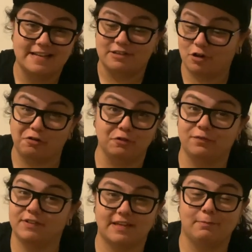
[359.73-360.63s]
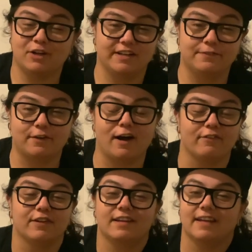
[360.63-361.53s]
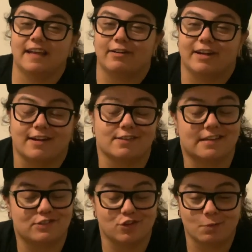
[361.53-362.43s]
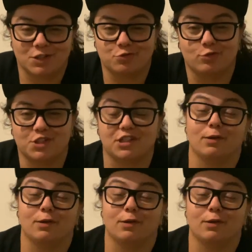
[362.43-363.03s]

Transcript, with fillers: not good for ten ninety-five. Anyway, guys, thanks so much for watching.